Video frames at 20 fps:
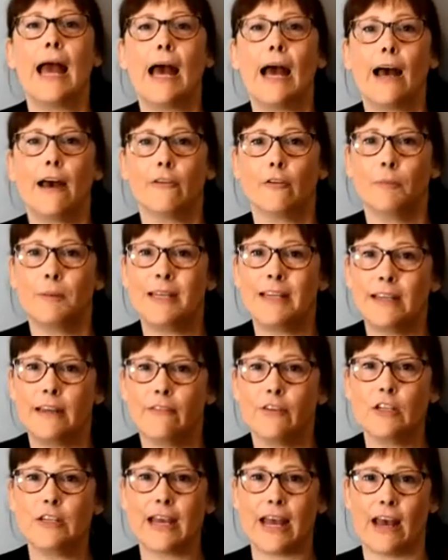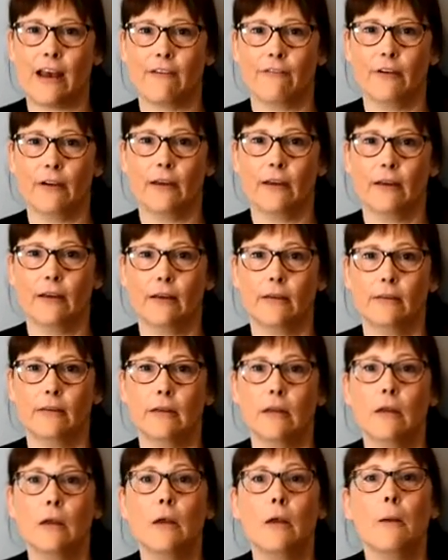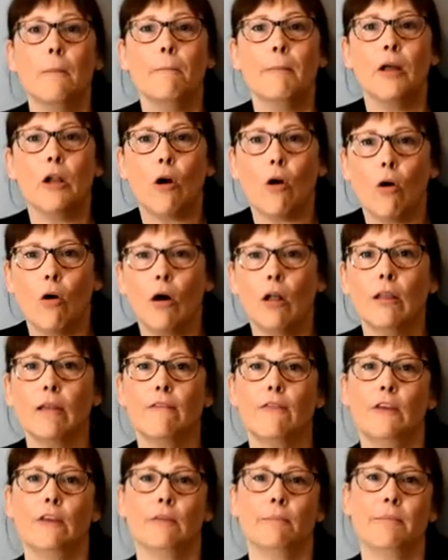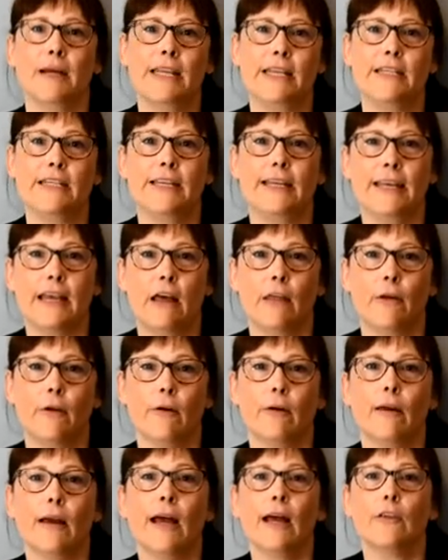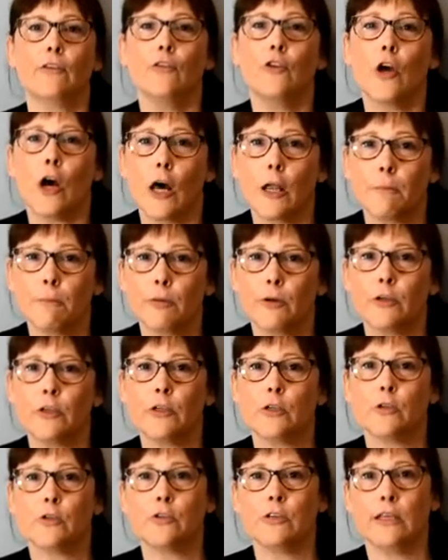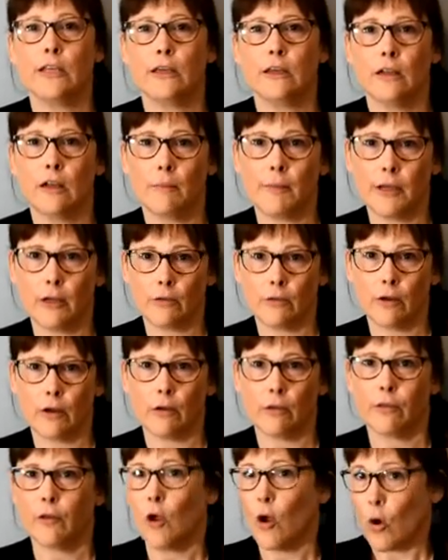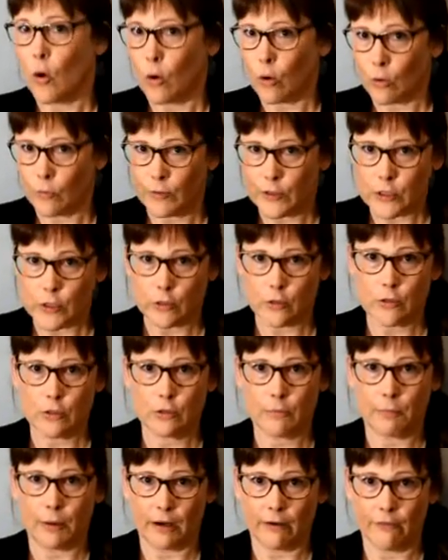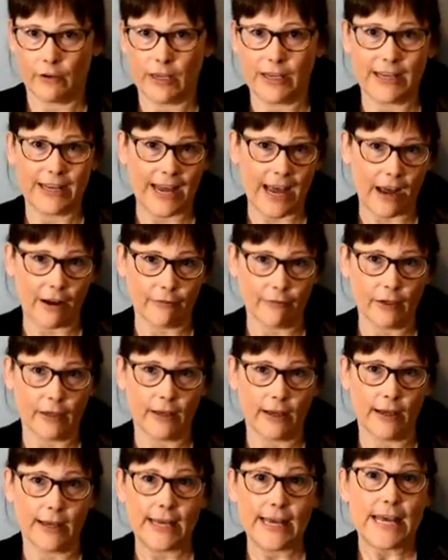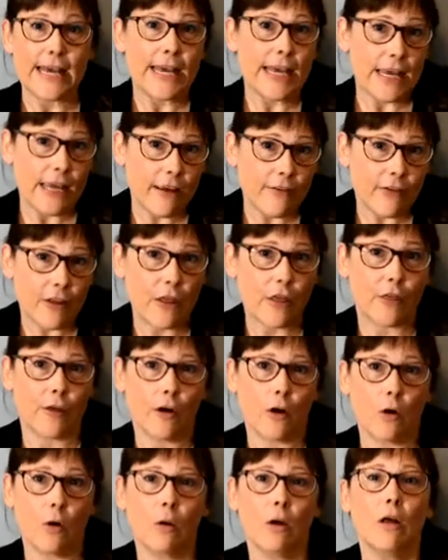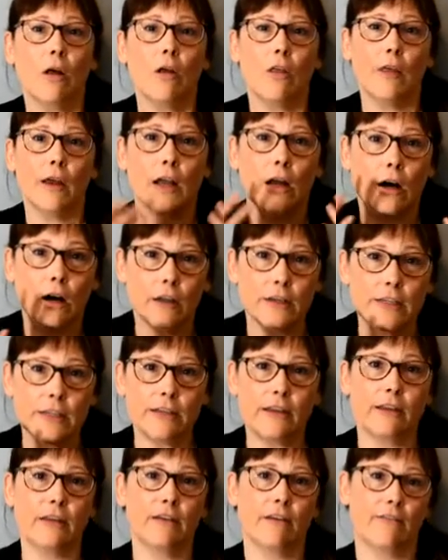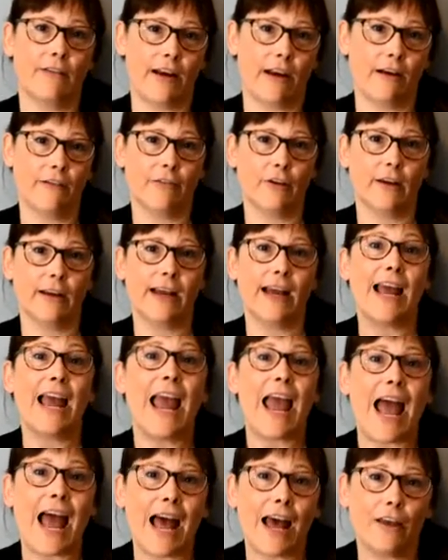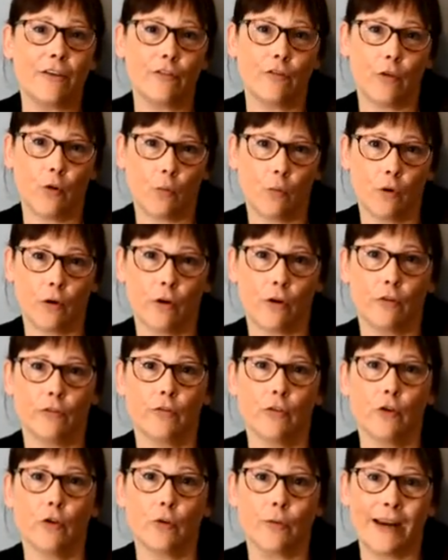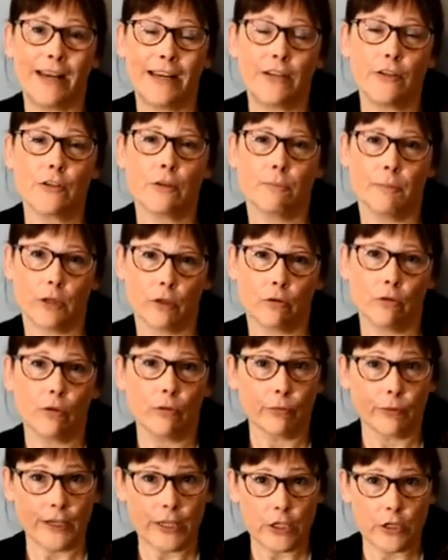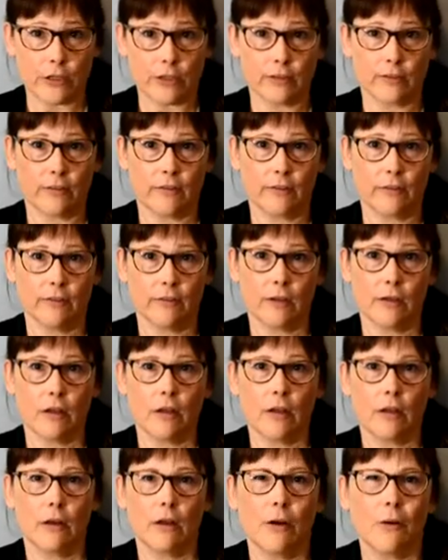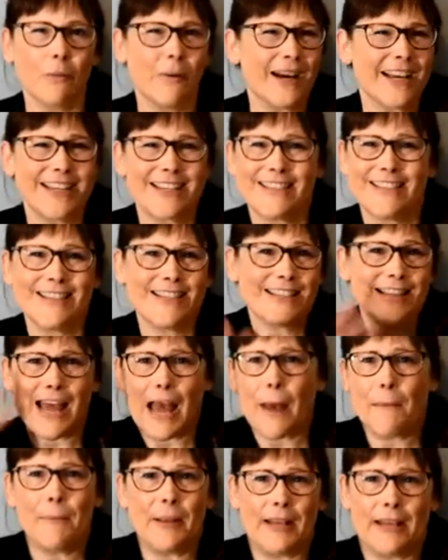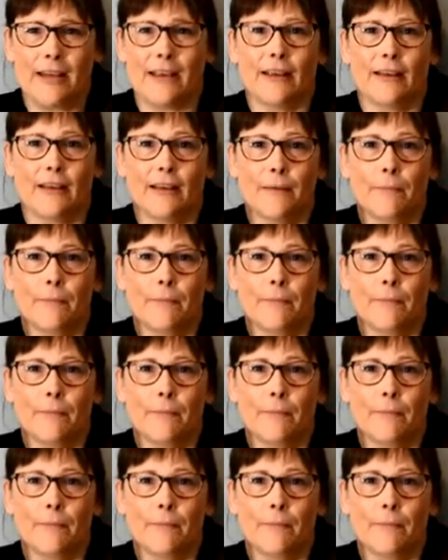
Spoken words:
has been given to Africa. But all of this money together has not produced economic growth or reduced poverty in Africa, even though the continent of Africa has the world's greatest mineral riches. Why is this happening?